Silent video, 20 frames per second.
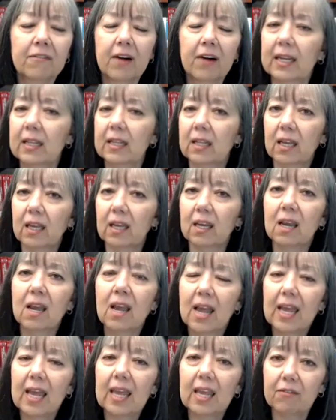Finally,
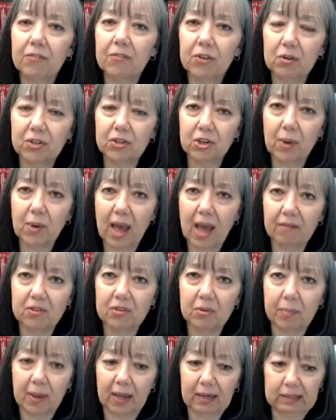if you do have
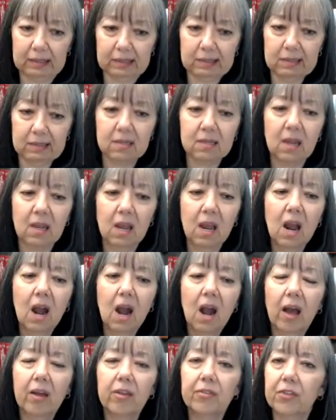dependents,
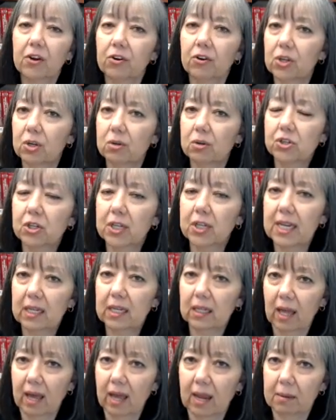they're usually
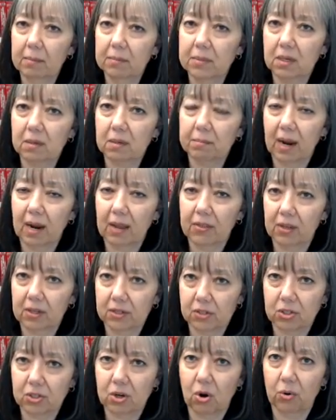claimed by the
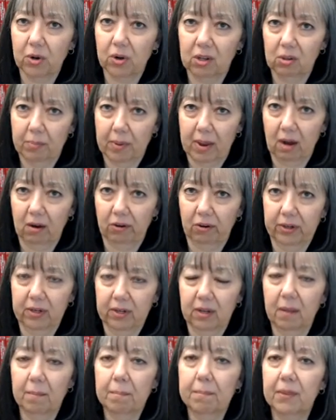custodial
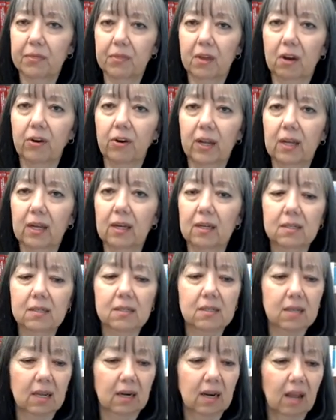parent, but there
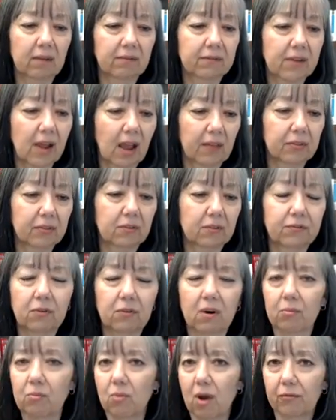is, and I've got the
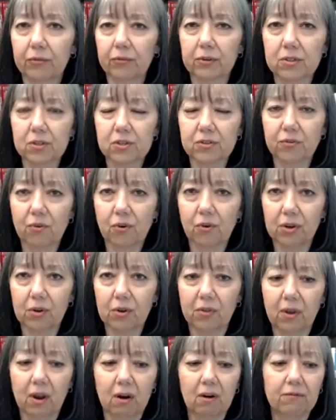form referenced for
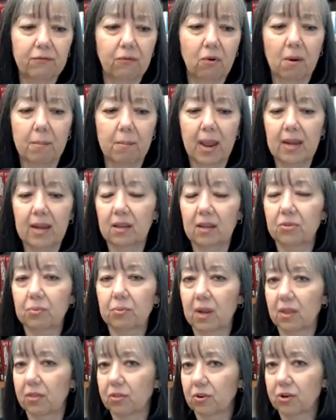you there, Form
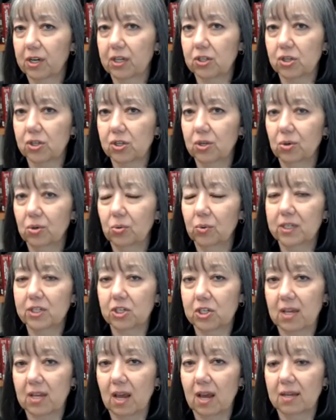8332,
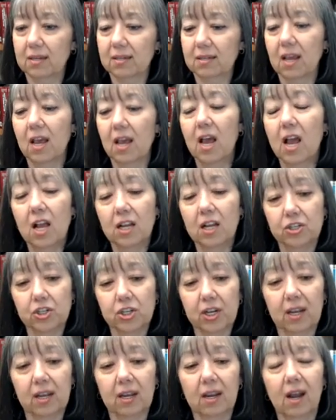which says,
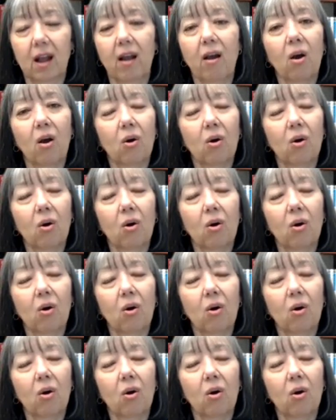gee,